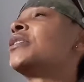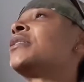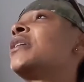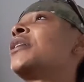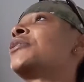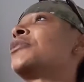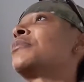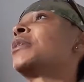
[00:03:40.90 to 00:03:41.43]

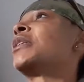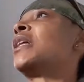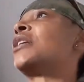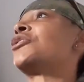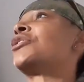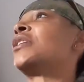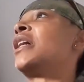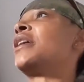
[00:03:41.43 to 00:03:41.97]
say to me that
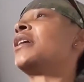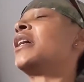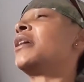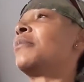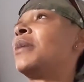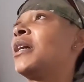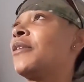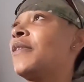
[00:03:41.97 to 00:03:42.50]
she had an
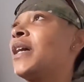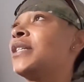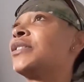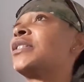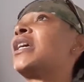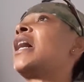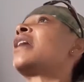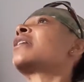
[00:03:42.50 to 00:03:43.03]
MRI
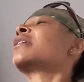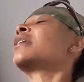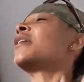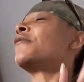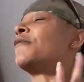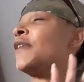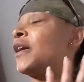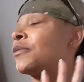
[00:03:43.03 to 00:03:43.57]
scan and they
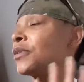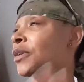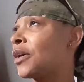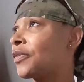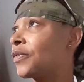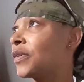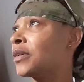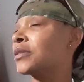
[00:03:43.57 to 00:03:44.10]
found
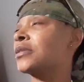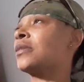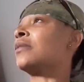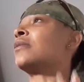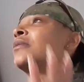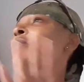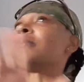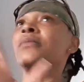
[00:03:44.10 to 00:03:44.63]
nothing.
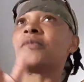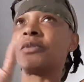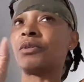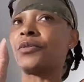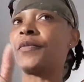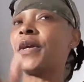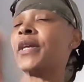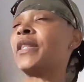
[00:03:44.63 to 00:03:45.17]
So
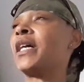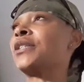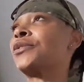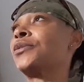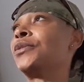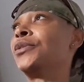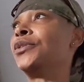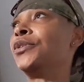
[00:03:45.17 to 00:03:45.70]
hooray, that's
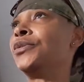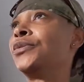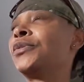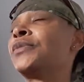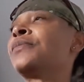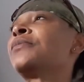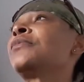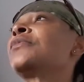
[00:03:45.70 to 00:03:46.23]
good
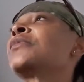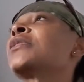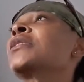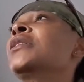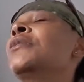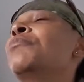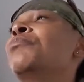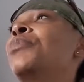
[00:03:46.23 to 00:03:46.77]
news.
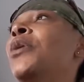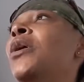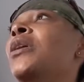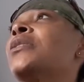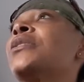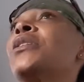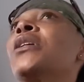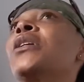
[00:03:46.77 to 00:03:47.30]

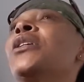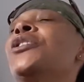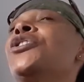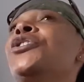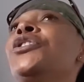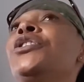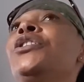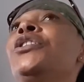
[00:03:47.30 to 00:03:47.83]
But
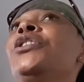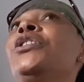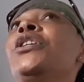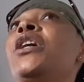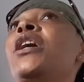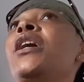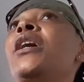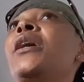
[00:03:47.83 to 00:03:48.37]
she's
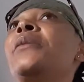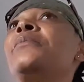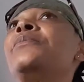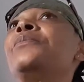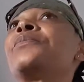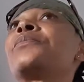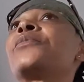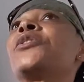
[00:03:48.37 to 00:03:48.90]

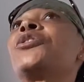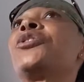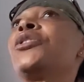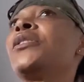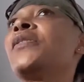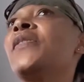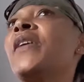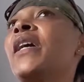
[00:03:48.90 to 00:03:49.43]

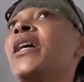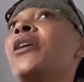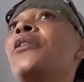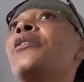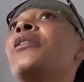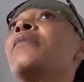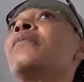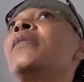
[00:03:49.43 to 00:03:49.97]

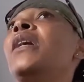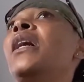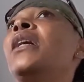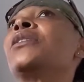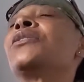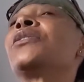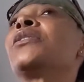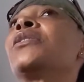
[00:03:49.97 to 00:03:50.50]
there
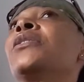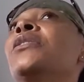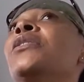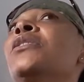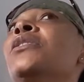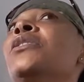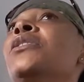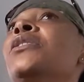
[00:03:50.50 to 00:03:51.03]
and
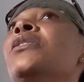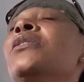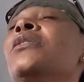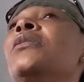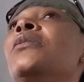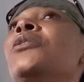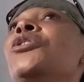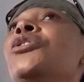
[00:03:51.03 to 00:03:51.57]

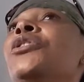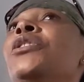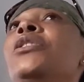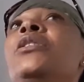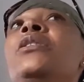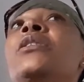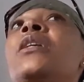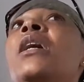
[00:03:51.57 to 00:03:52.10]

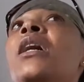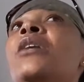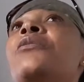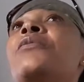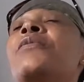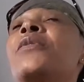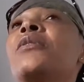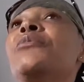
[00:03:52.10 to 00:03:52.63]
she can't
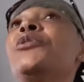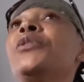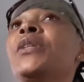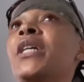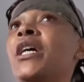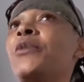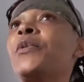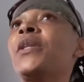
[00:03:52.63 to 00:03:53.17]

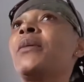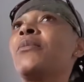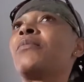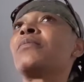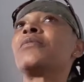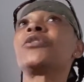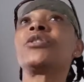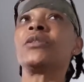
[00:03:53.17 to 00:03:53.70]
communicate with
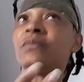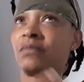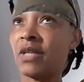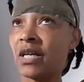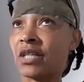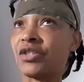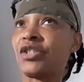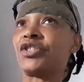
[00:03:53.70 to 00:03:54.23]
them. She,
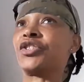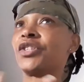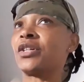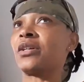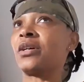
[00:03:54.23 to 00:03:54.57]
like I said, she can